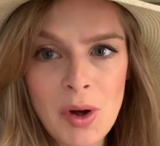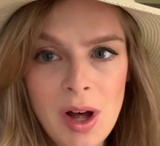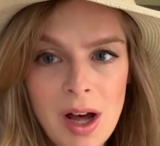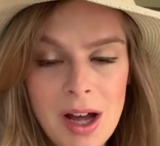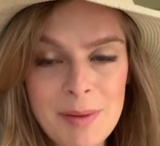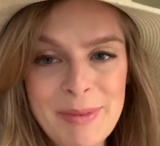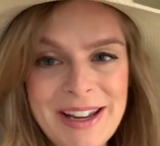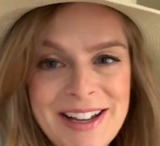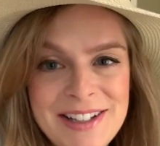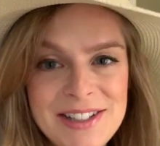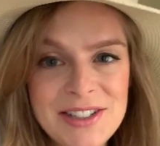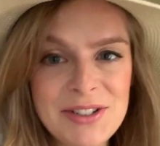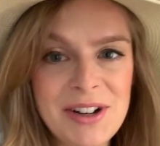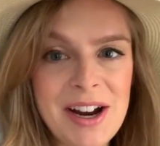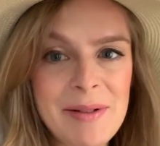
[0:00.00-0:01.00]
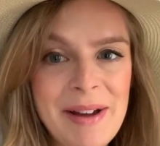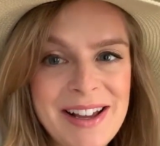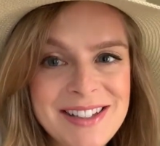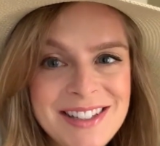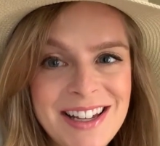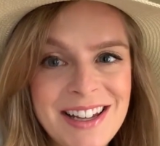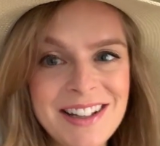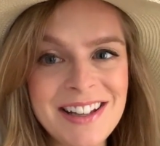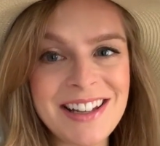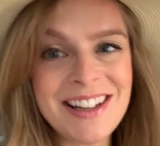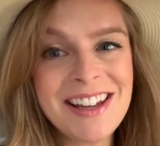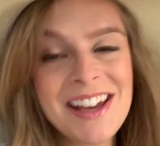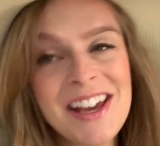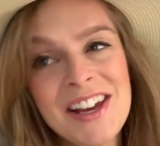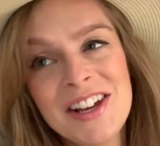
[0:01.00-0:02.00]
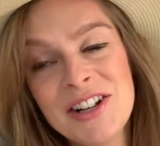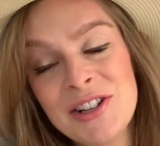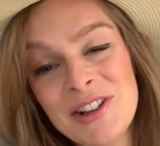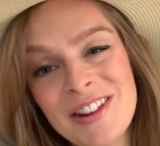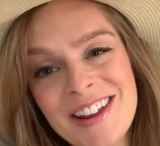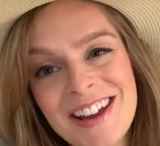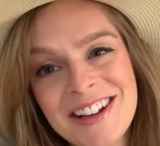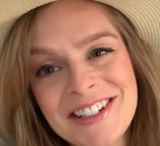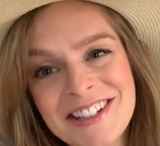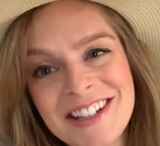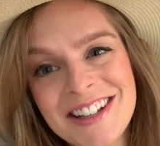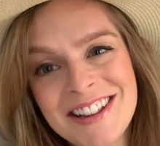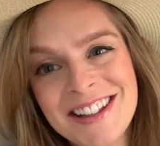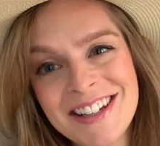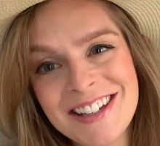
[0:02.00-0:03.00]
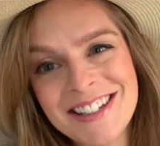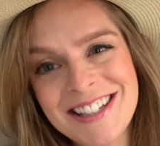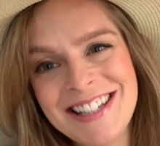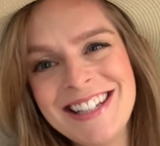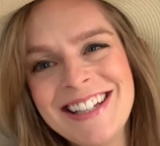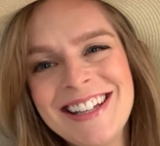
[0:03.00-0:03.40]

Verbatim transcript: on my Instagram asking like do you think I should get this?